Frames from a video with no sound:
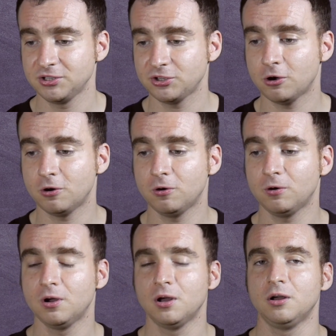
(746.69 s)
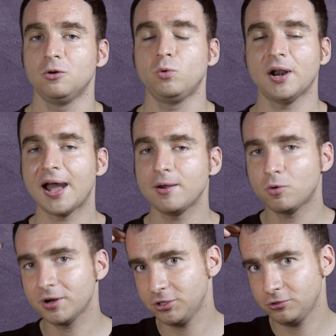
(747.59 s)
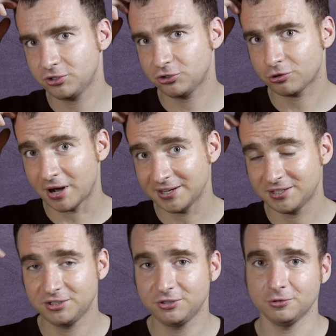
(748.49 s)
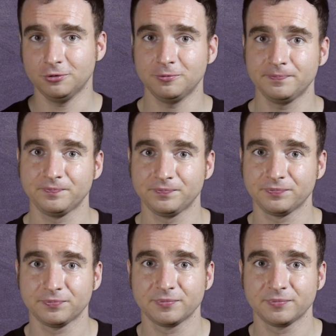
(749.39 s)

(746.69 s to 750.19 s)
So what I want you to try to do